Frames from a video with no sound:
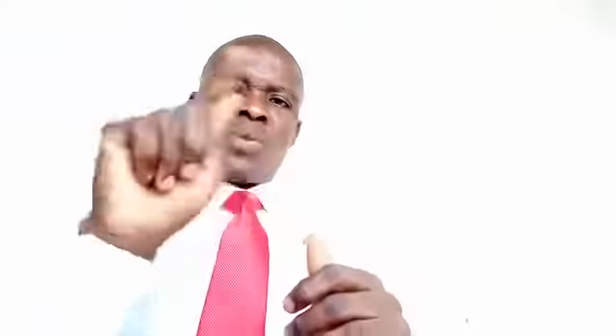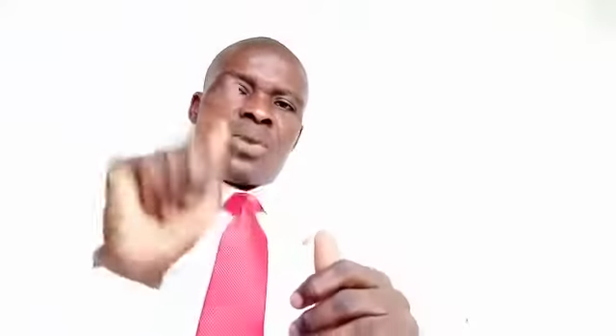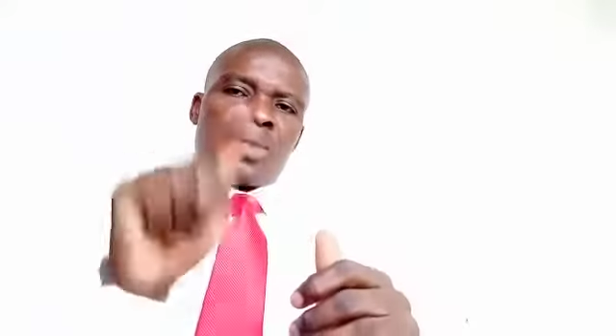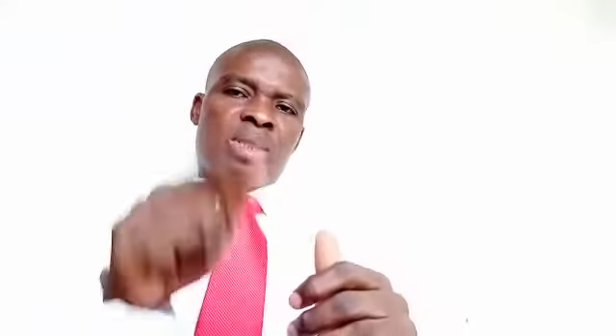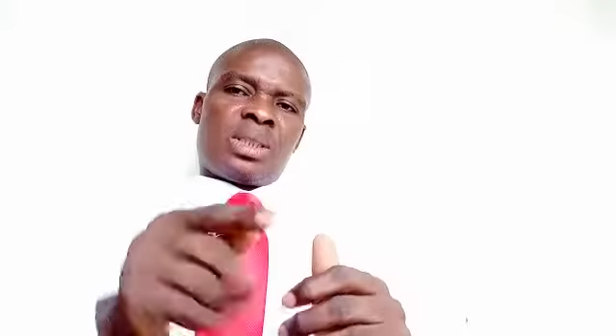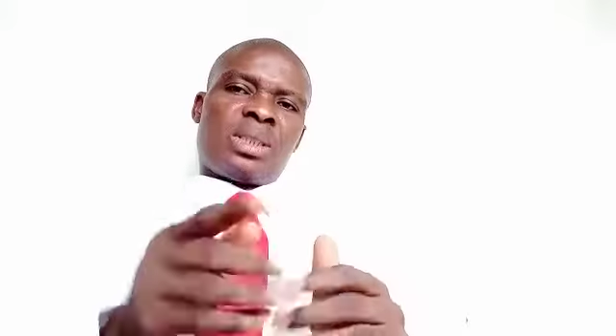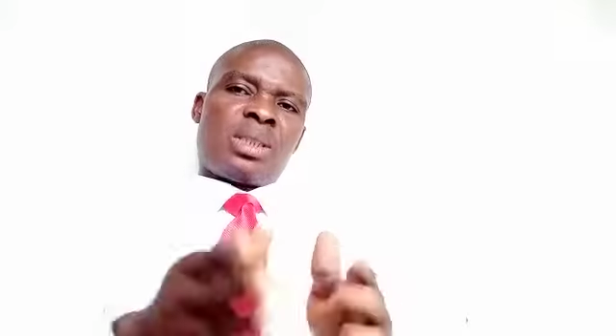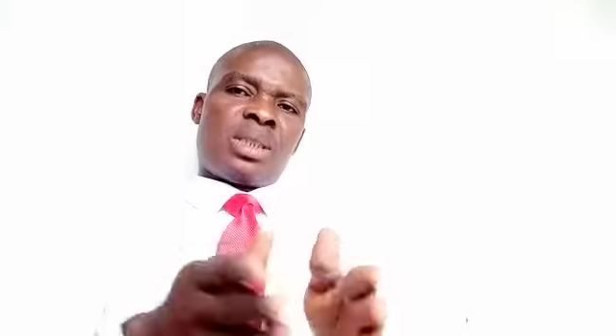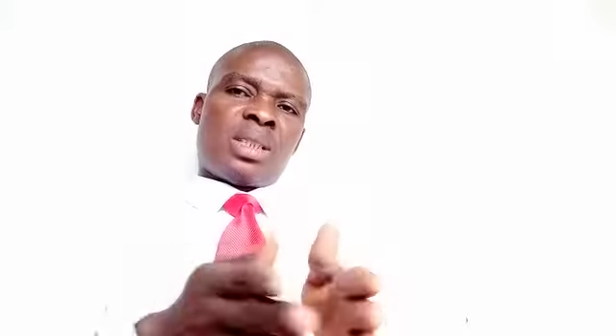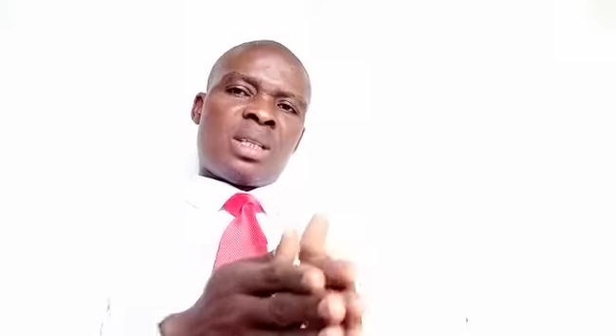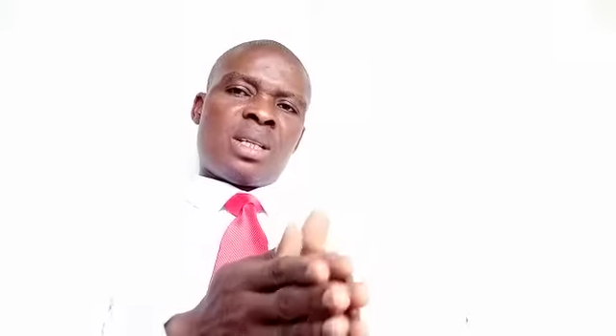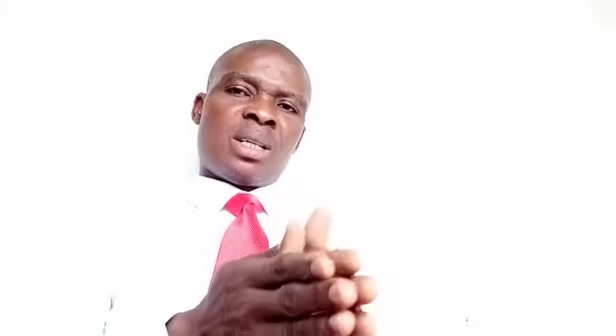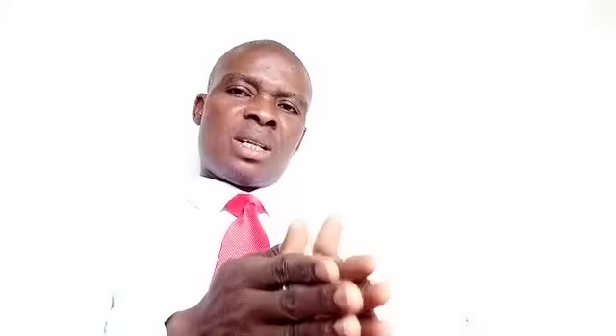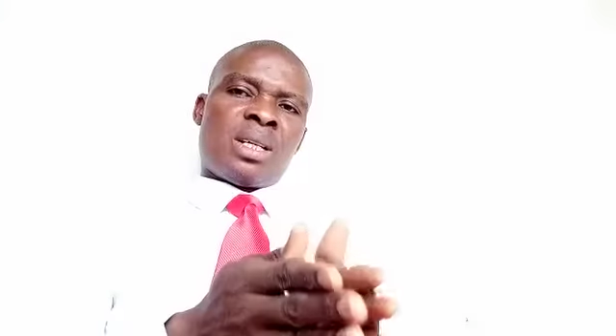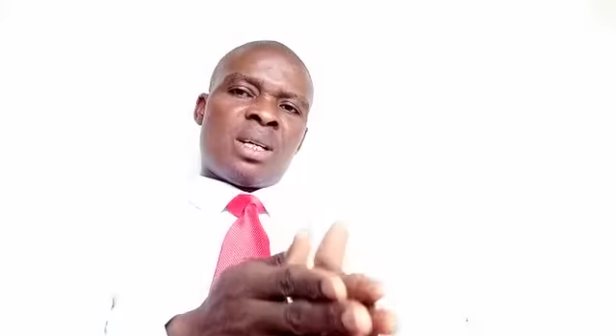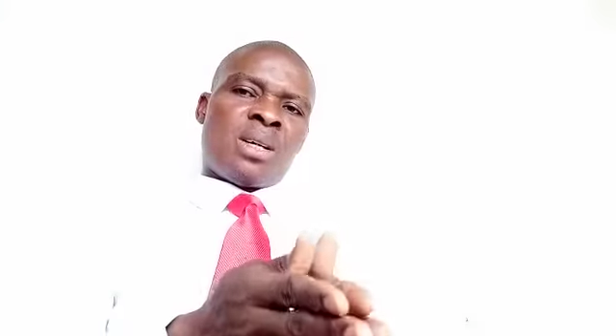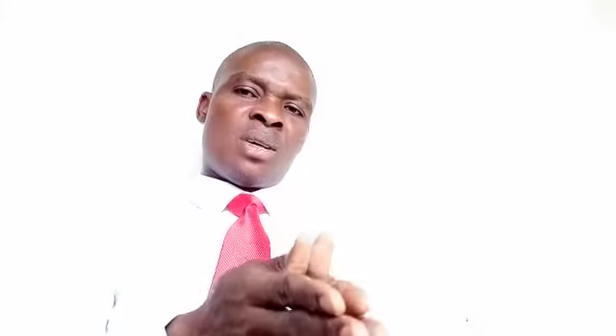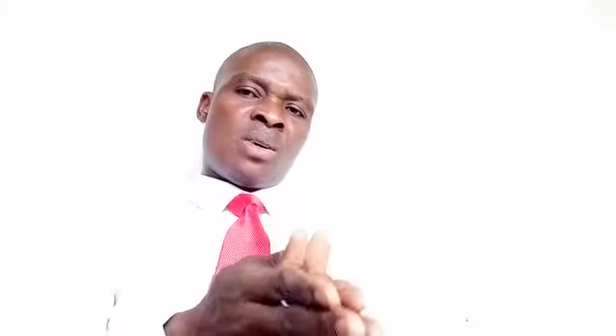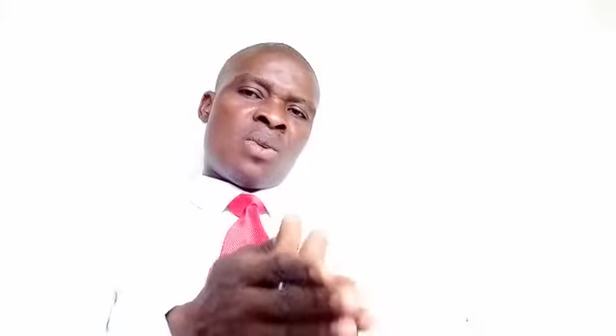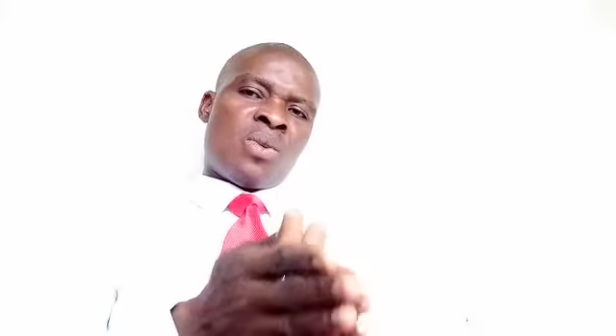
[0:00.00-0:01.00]
The class
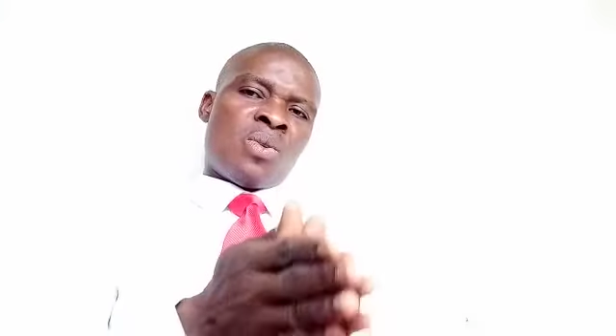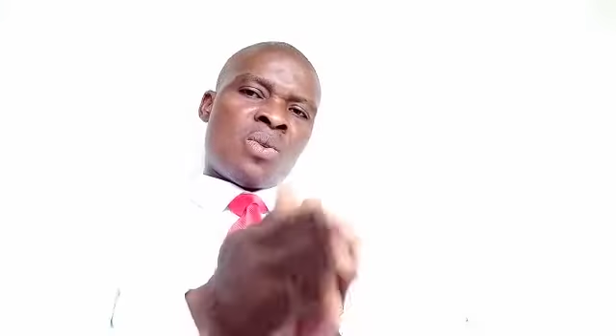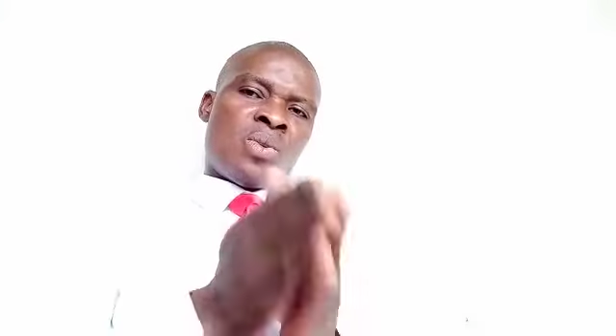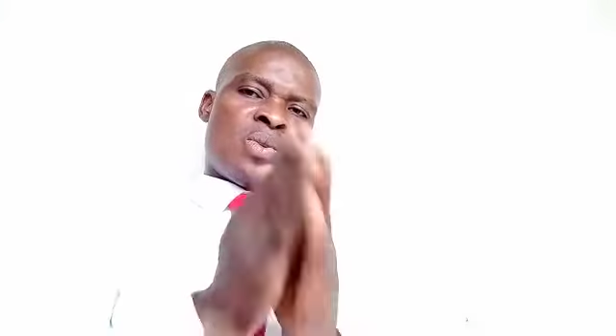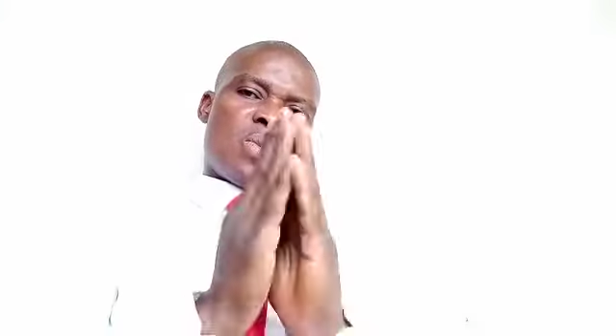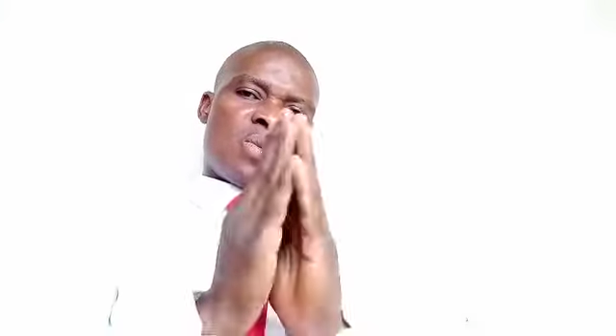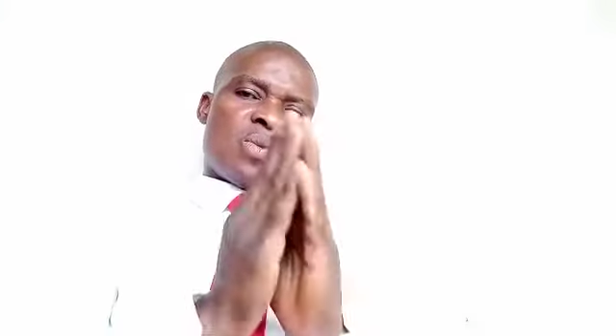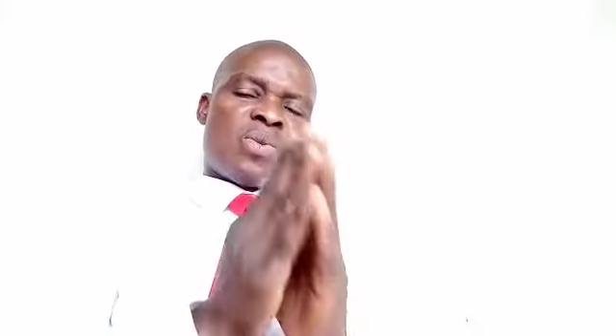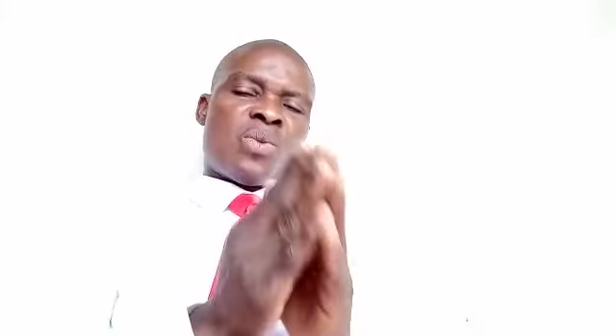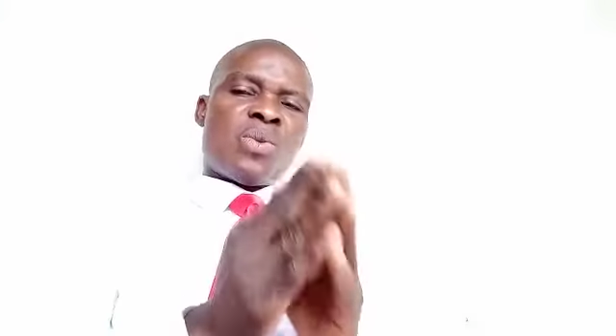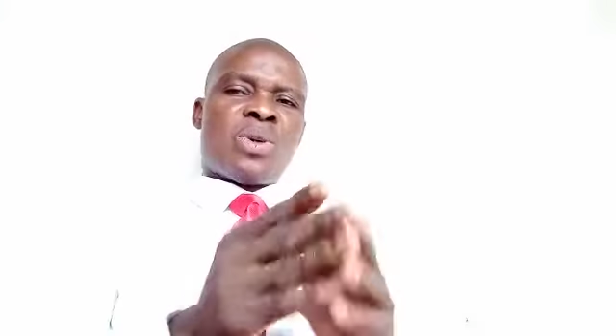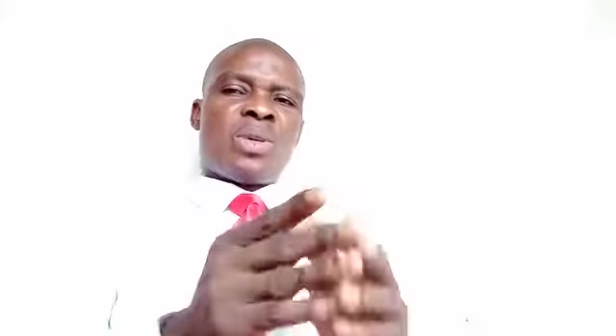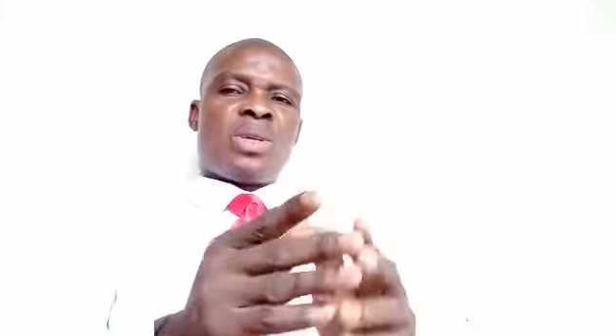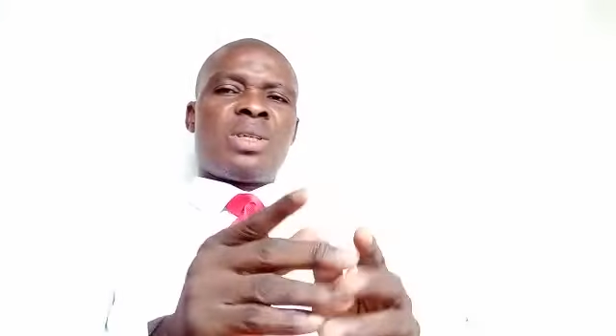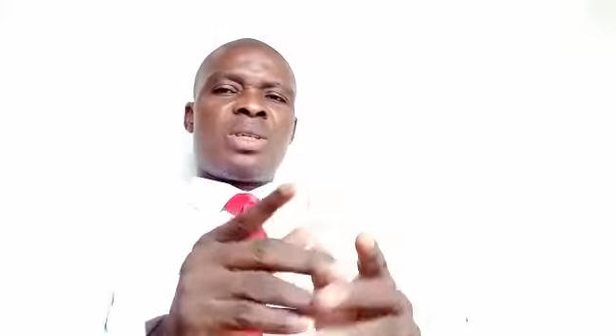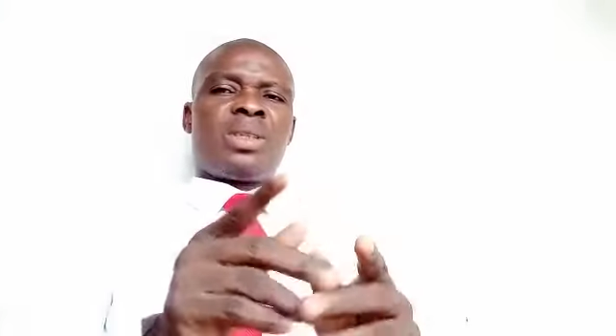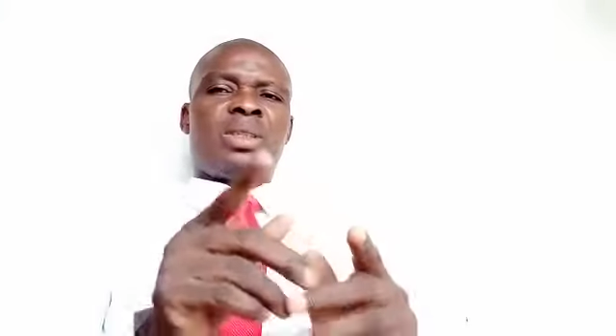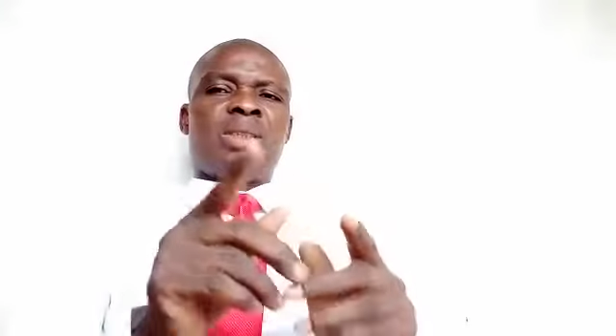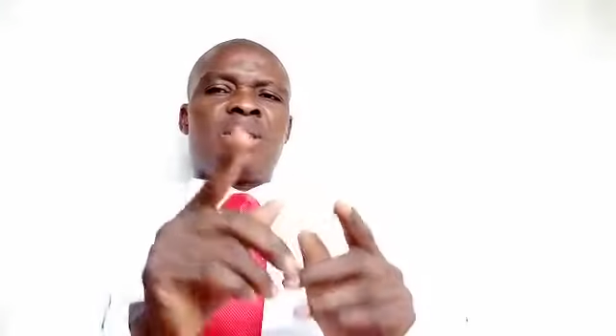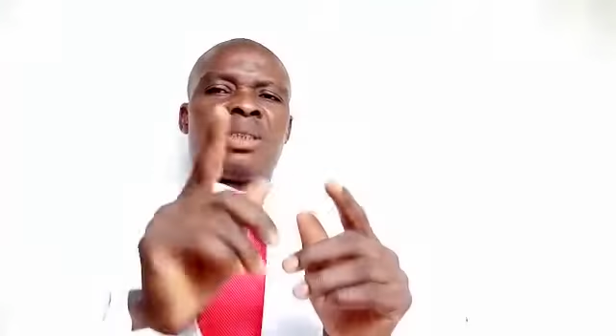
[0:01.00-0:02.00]
was given a
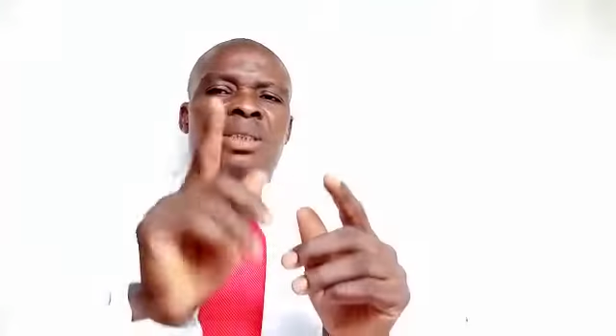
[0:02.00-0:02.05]
test.